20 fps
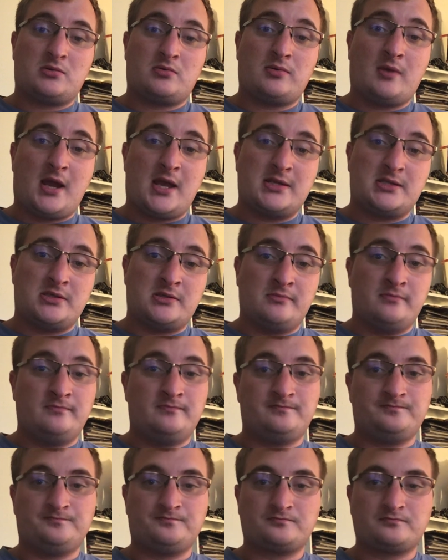crashing
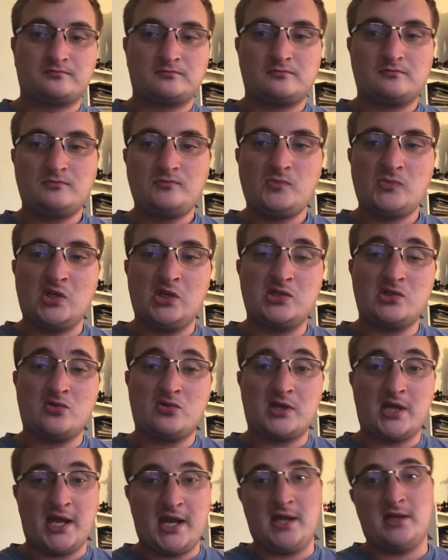into
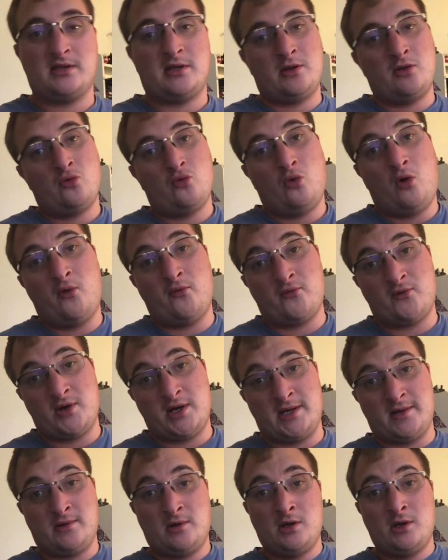Canada,
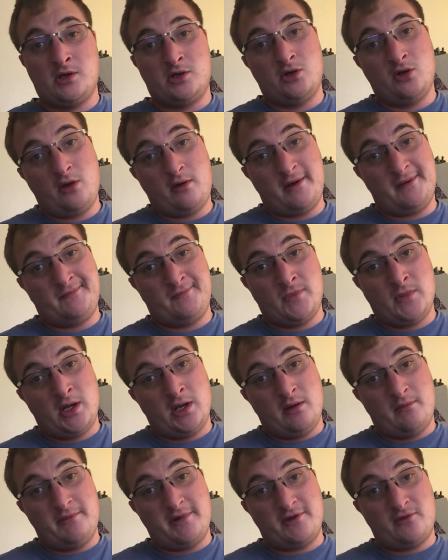Wolverine. You know I'm
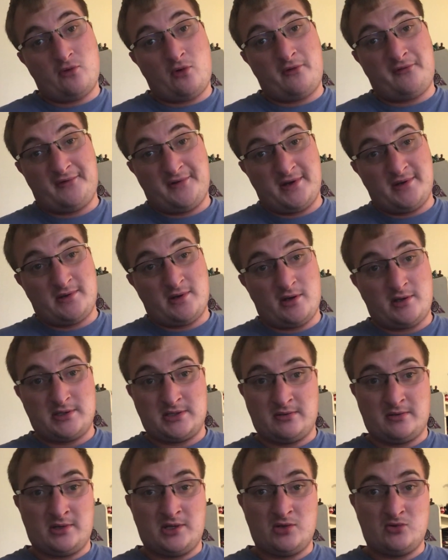big Wolverine and
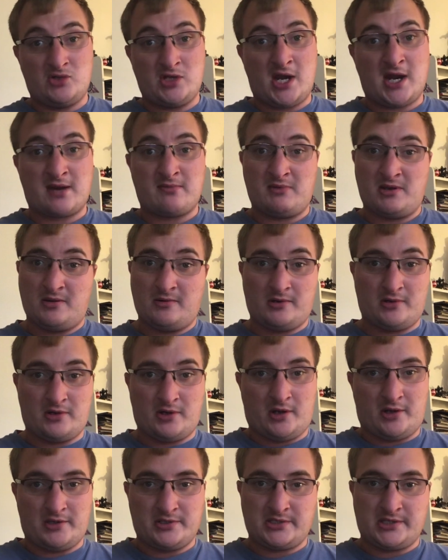also Hugh Jackman and
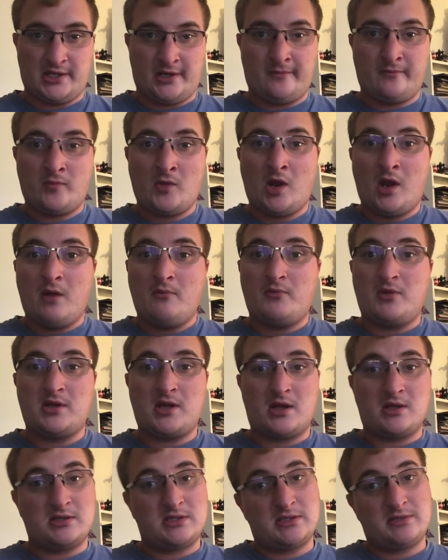all that stuff. But
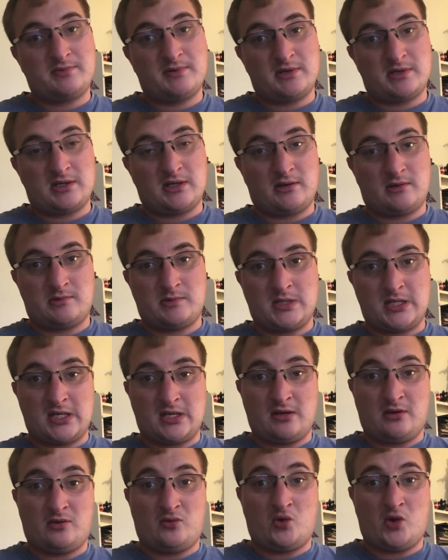now this
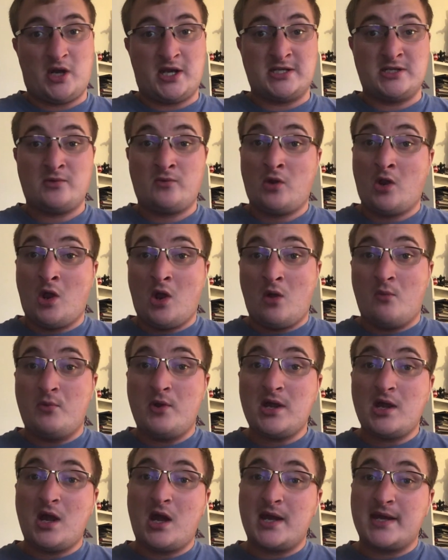particular ways.
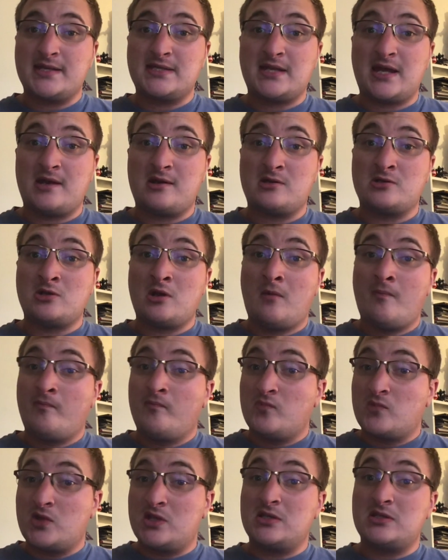Pretty high standards.
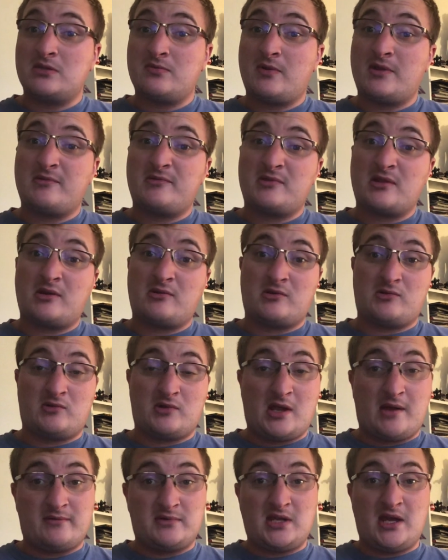This is basically like we
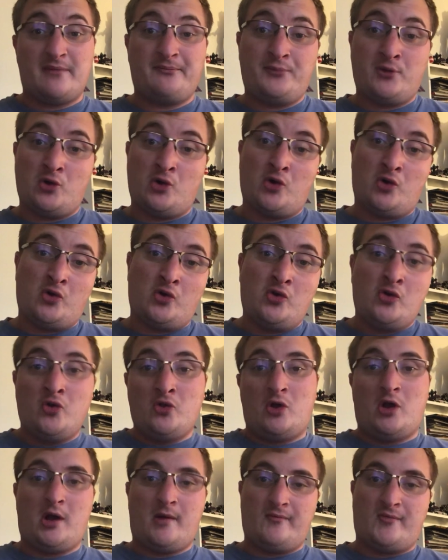have Deadpool,
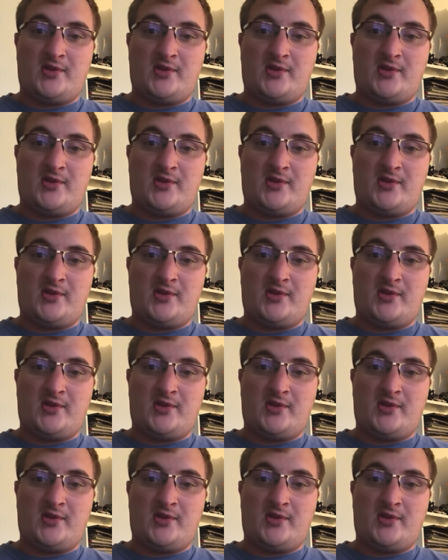the